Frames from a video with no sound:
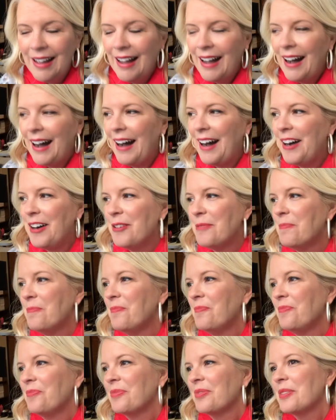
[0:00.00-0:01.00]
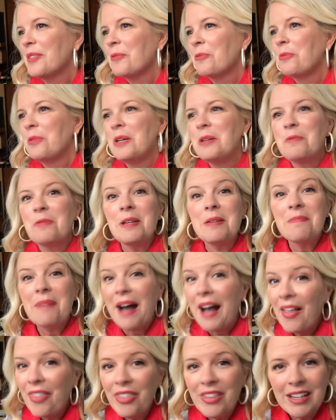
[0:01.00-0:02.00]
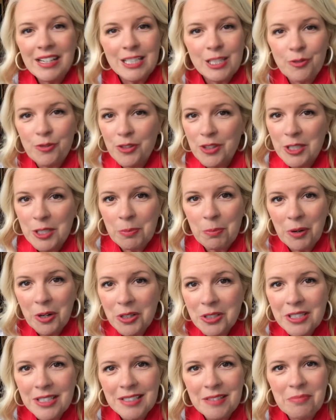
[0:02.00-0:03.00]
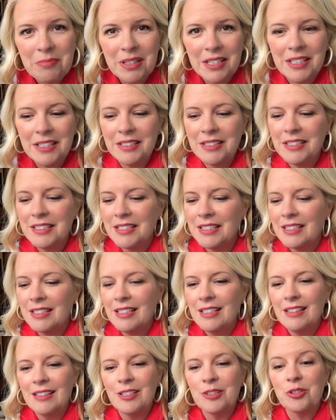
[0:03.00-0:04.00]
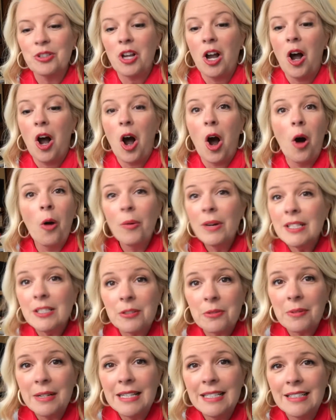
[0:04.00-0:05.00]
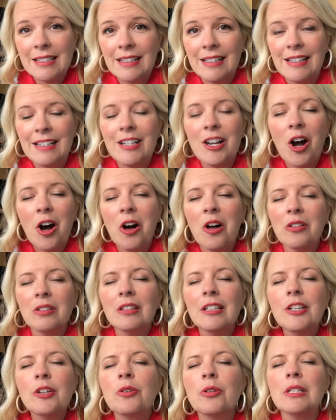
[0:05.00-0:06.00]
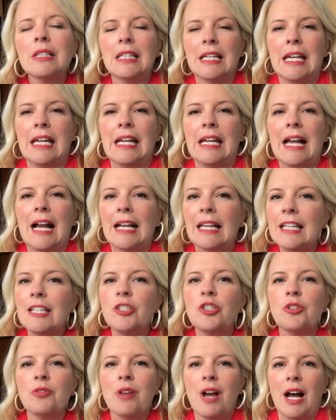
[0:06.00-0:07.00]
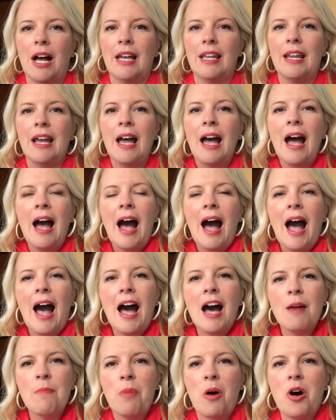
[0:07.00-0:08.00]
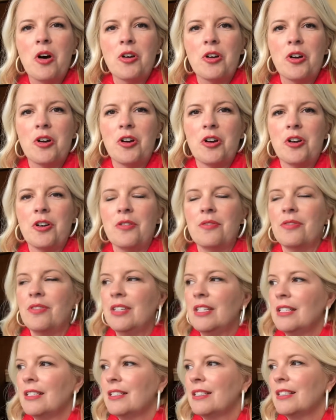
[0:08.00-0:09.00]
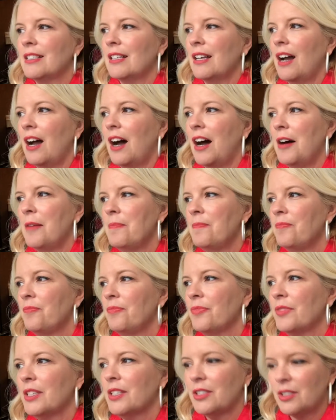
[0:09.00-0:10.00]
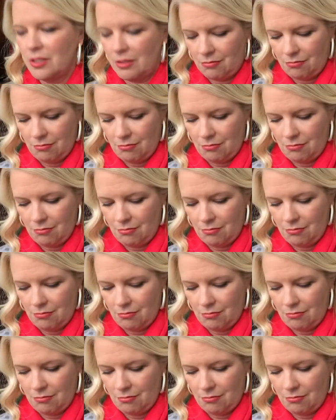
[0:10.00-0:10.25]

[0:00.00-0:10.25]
um, when we buy things for this person because there's always a reason. Y'all, literally, I kid you not, I bought her this, um, this